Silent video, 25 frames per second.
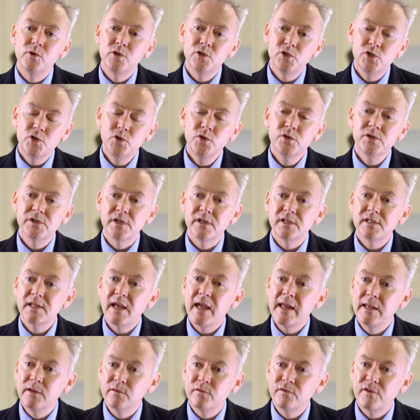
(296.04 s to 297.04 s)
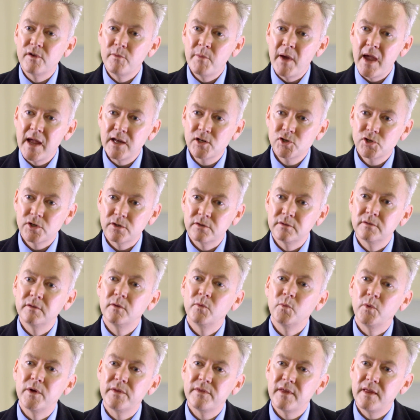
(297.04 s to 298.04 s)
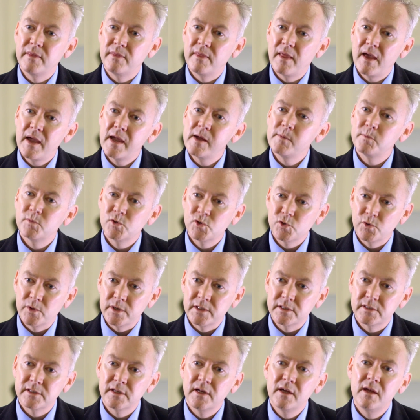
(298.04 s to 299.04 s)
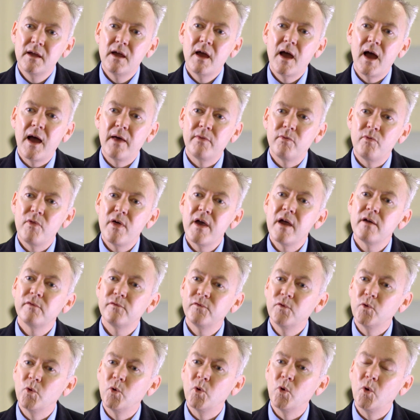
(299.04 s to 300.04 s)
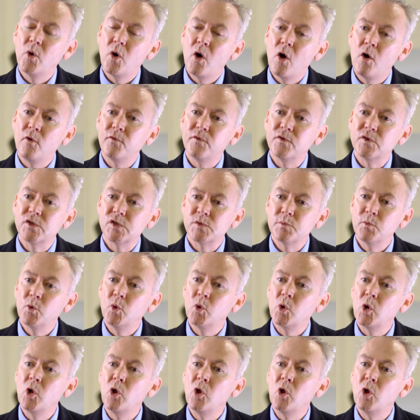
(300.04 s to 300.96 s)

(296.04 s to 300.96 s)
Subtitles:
reduces inflammation within the hip joint and therefore offers more